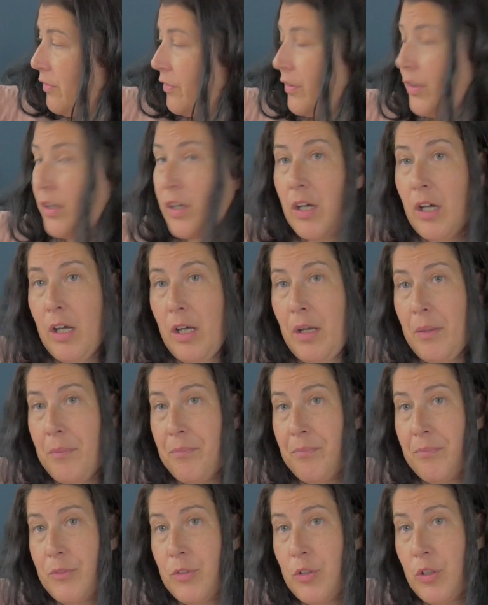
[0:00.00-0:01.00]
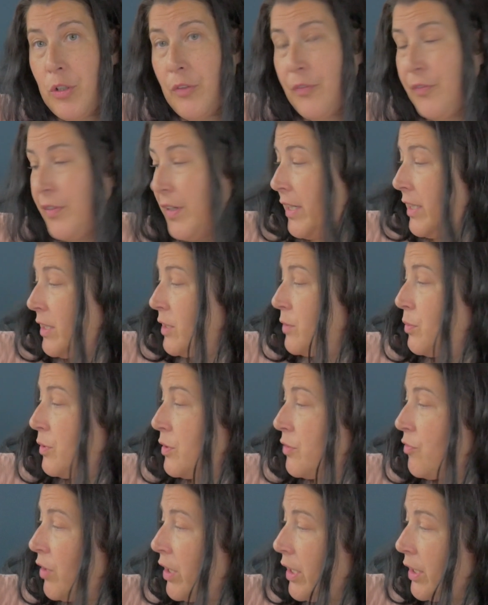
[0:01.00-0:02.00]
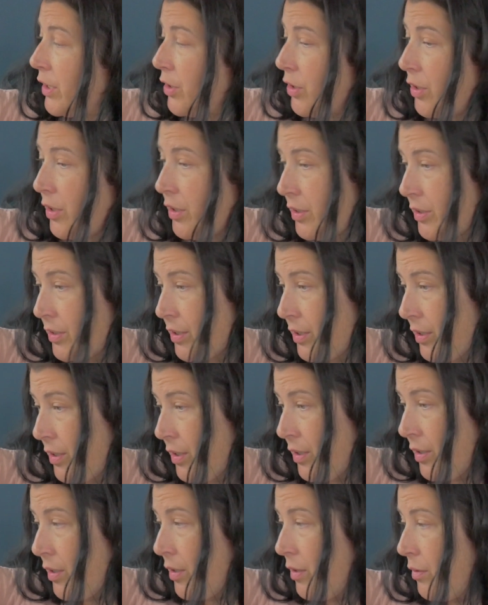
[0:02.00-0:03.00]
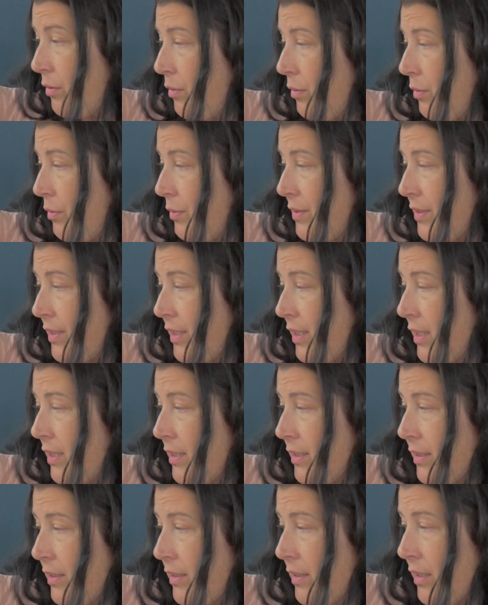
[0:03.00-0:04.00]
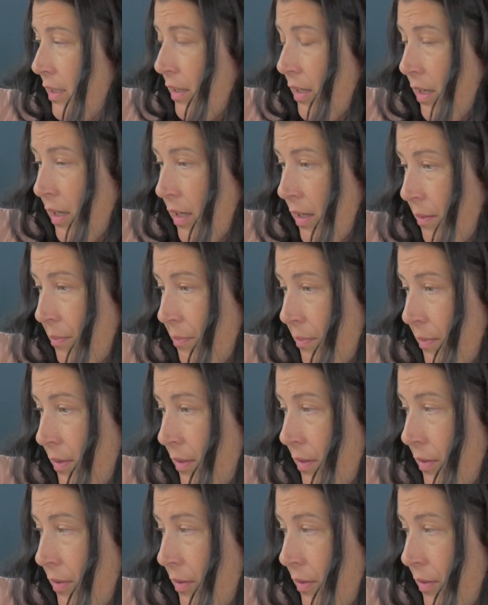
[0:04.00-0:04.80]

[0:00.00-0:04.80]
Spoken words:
the Too Faced was really good. What's this? The